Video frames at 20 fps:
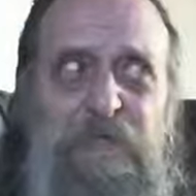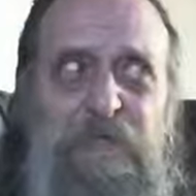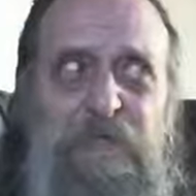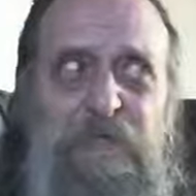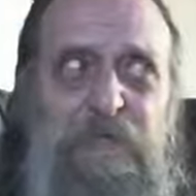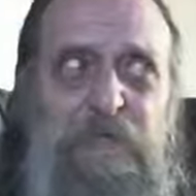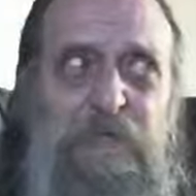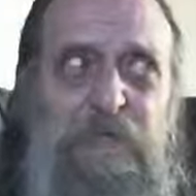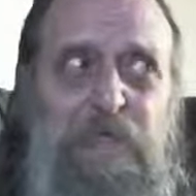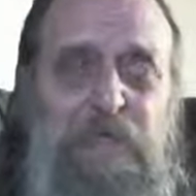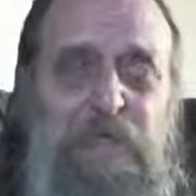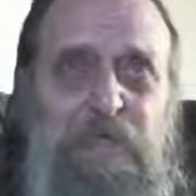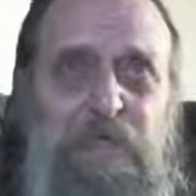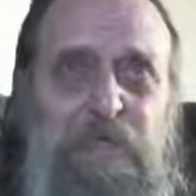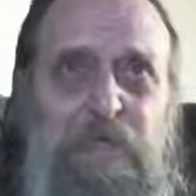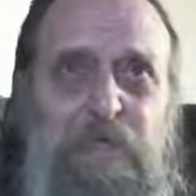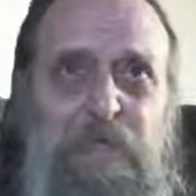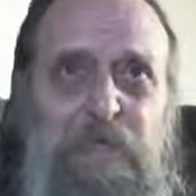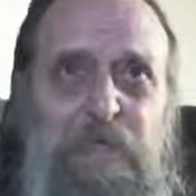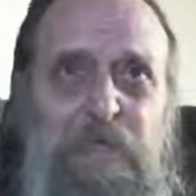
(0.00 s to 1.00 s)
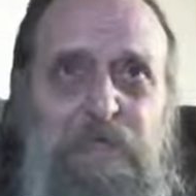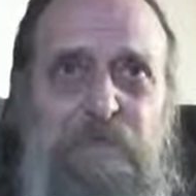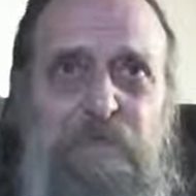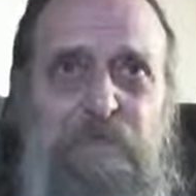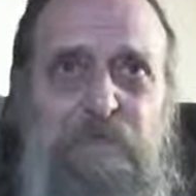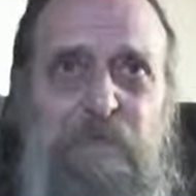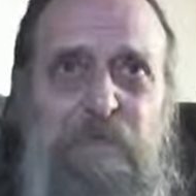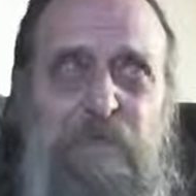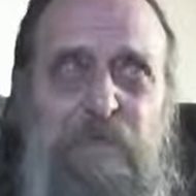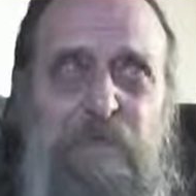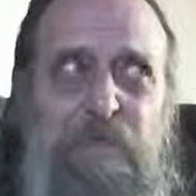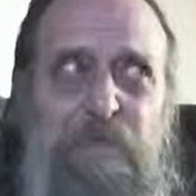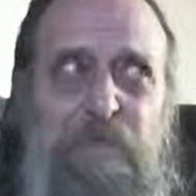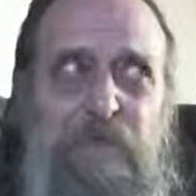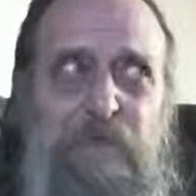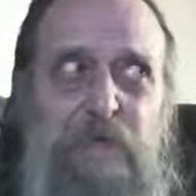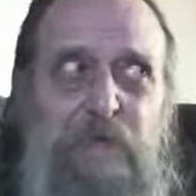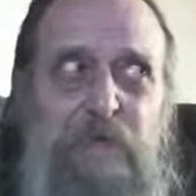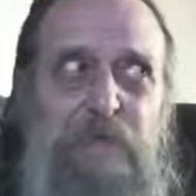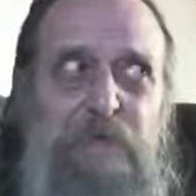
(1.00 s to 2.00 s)
you know, don't follow
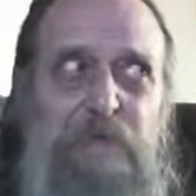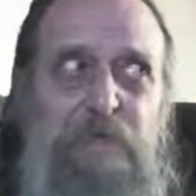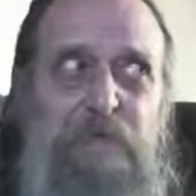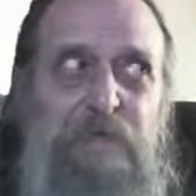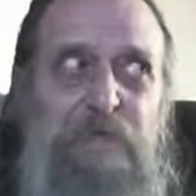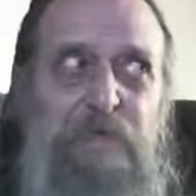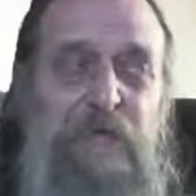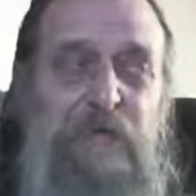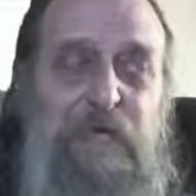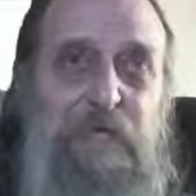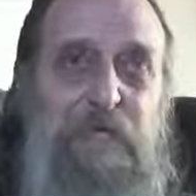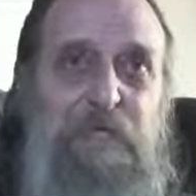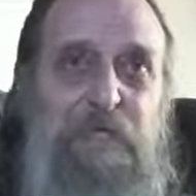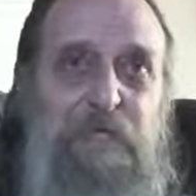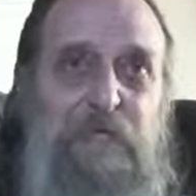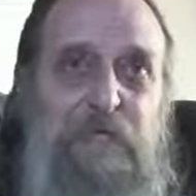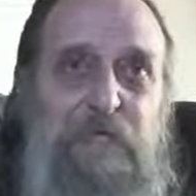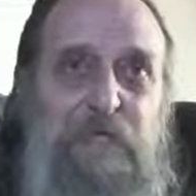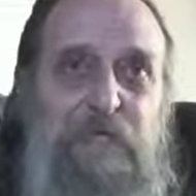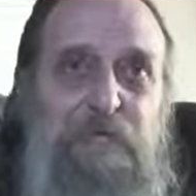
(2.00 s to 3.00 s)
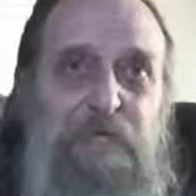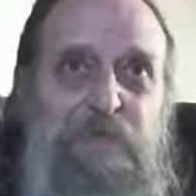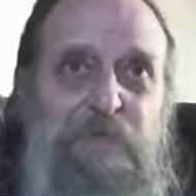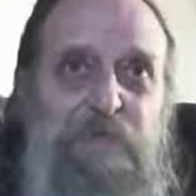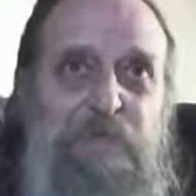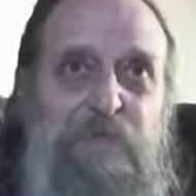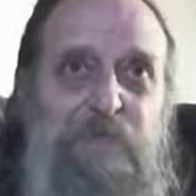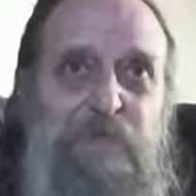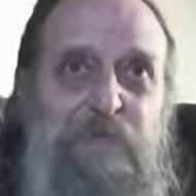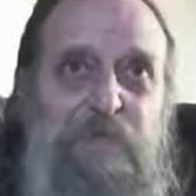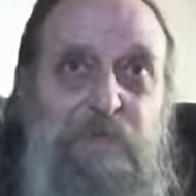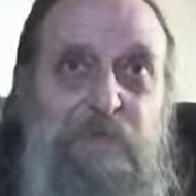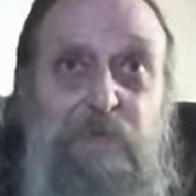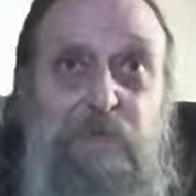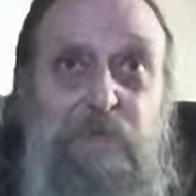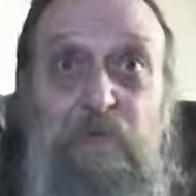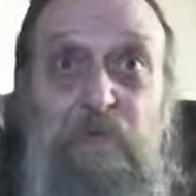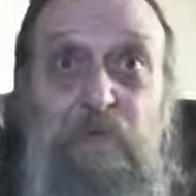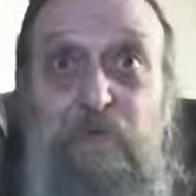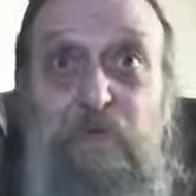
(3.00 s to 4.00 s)
all the commandments will, or
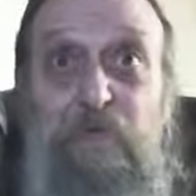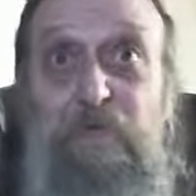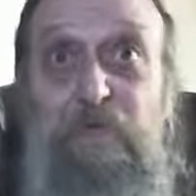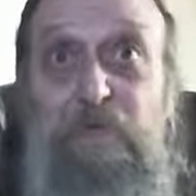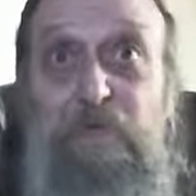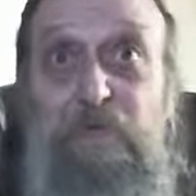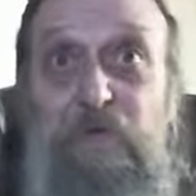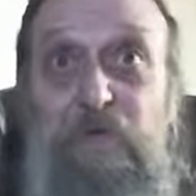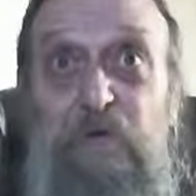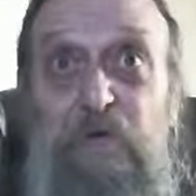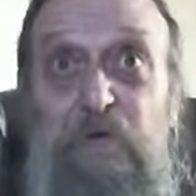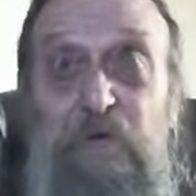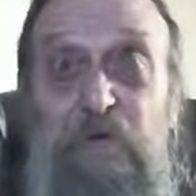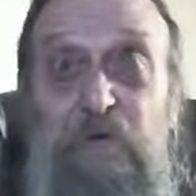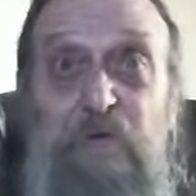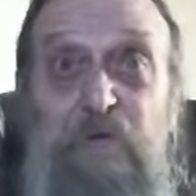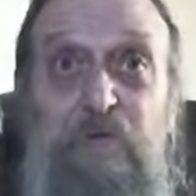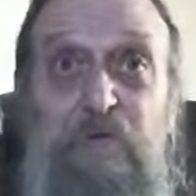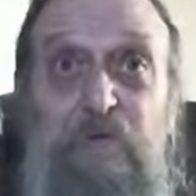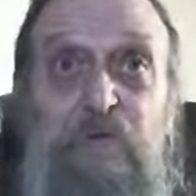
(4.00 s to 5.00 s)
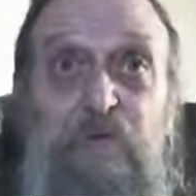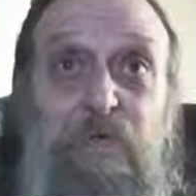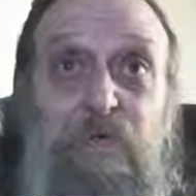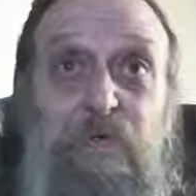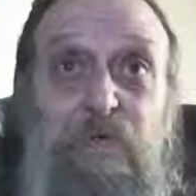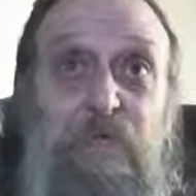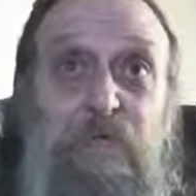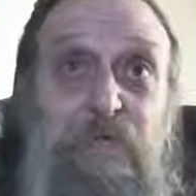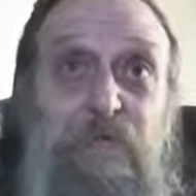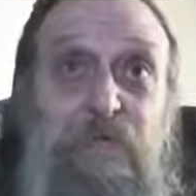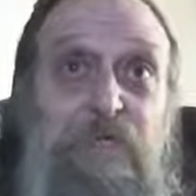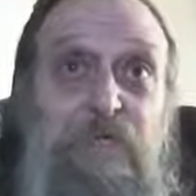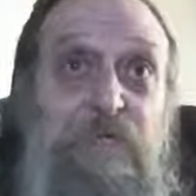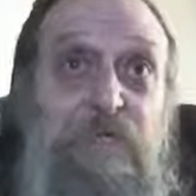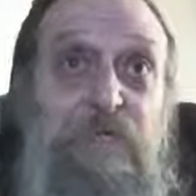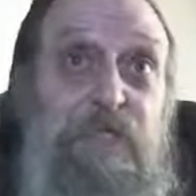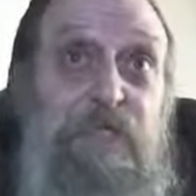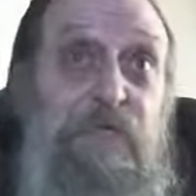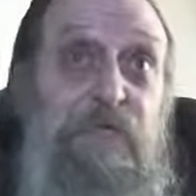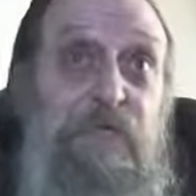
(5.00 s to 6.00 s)
one or more, or,
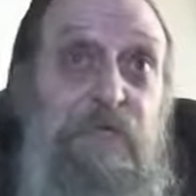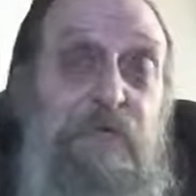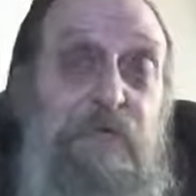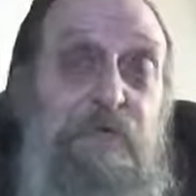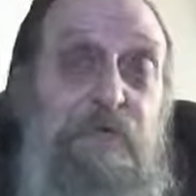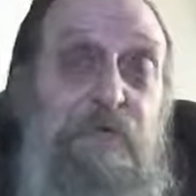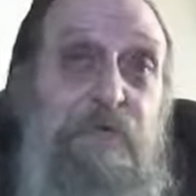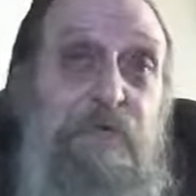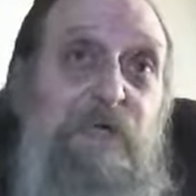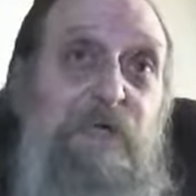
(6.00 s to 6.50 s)
you know,